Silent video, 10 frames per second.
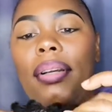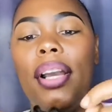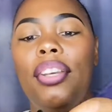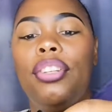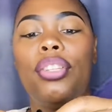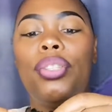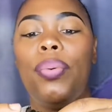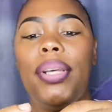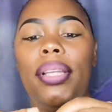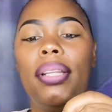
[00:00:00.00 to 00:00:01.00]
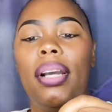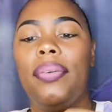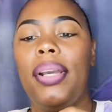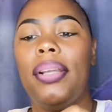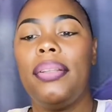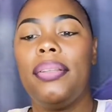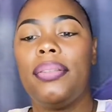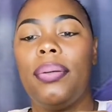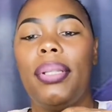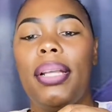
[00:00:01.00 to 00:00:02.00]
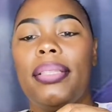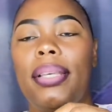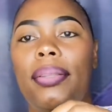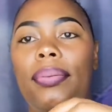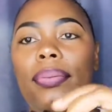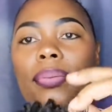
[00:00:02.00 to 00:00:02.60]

and you just sew it in. All right, so that's it.